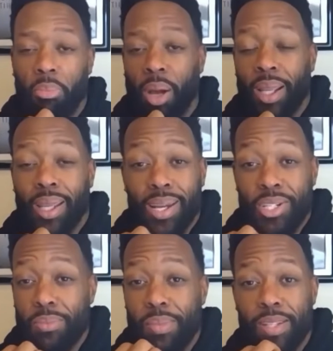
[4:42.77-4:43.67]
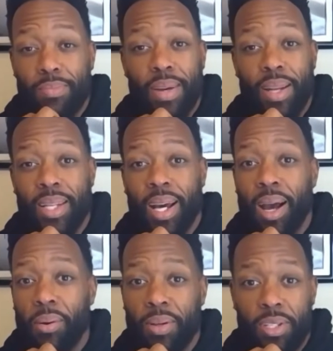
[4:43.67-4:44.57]
is
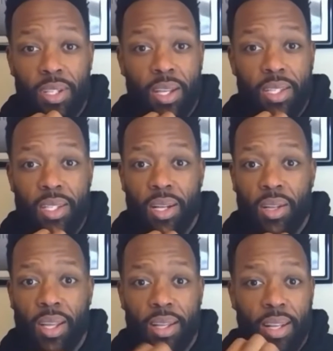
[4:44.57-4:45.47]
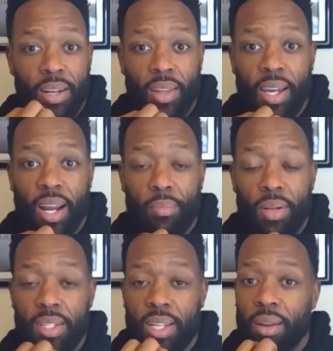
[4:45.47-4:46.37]
Iowa, just because they got a
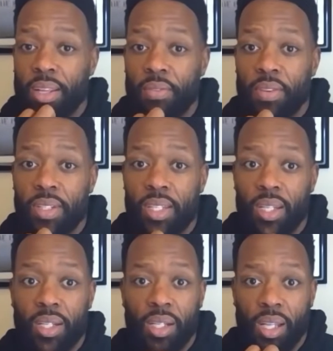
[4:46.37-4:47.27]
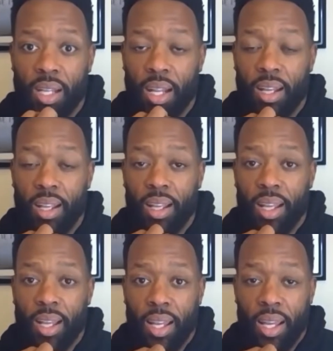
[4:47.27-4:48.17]
pretty stout defense still, and
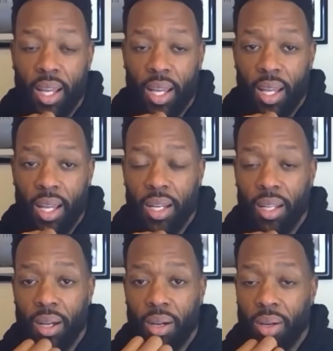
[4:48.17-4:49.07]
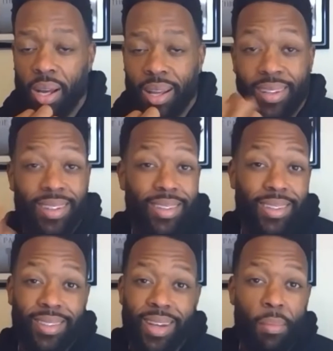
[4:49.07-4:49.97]
then
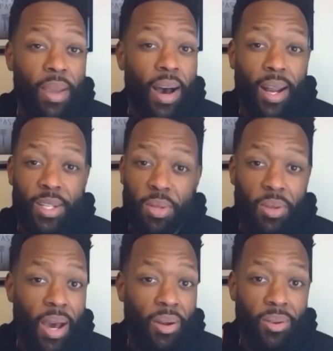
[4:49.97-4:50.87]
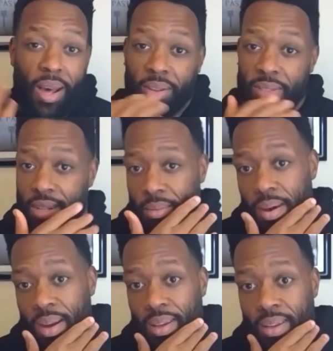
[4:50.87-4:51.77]
I'll be honest with you, I don't see
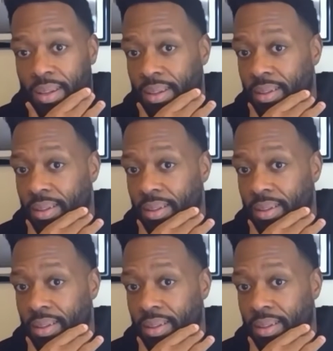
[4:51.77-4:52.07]
anybody.